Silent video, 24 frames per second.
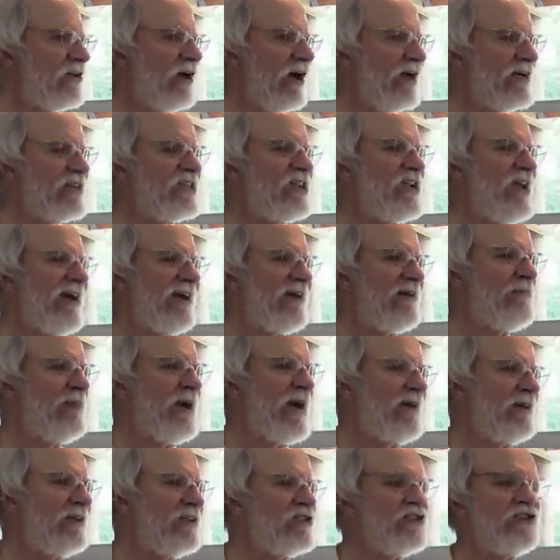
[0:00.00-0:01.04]
touch that
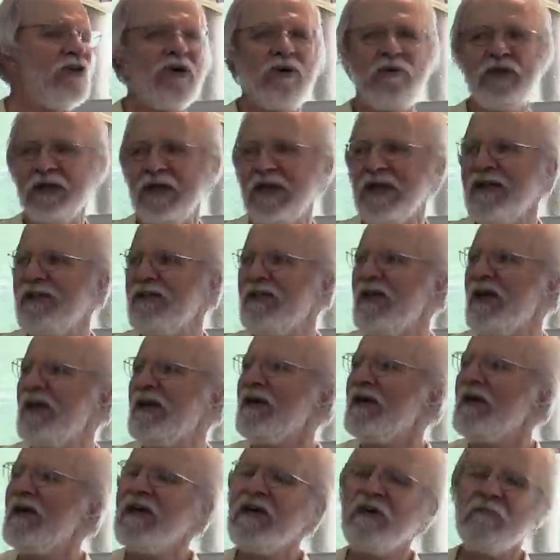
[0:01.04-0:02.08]
compacted soil with anything
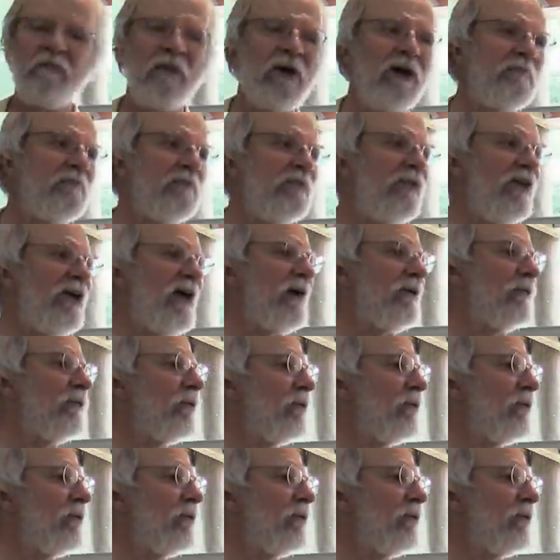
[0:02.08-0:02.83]
but plant